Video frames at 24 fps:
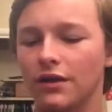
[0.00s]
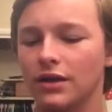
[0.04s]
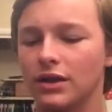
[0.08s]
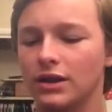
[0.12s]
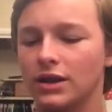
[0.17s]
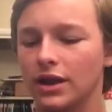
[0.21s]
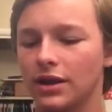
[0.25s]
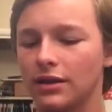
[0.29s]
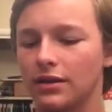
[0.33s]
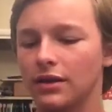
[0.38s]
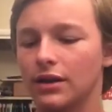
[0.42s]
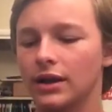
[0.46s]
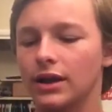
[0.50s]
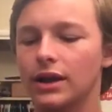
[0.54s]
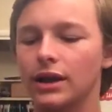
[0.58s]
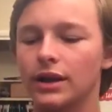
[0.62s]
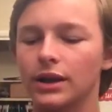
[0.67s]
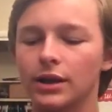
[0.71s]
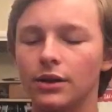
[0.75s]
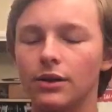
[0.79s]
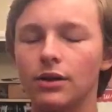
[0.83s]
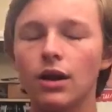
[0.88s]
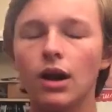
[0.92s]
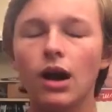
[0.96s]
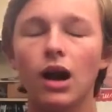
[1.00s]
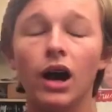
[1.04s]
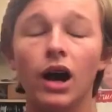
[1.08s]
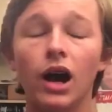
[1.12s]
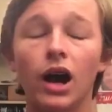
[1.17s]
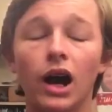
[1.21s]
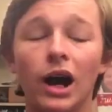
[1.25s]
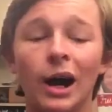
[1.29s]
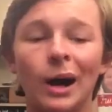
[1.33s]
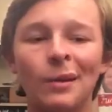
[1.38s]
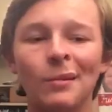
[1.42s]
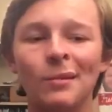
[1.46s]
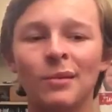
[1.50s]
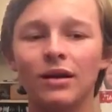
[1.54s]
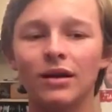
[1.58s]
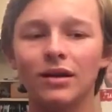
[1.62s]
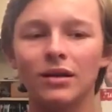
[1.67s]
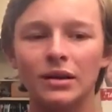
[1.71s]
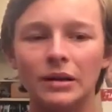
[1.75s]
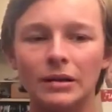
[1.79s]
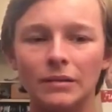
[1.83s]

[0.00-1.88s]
there's nothing you can do, then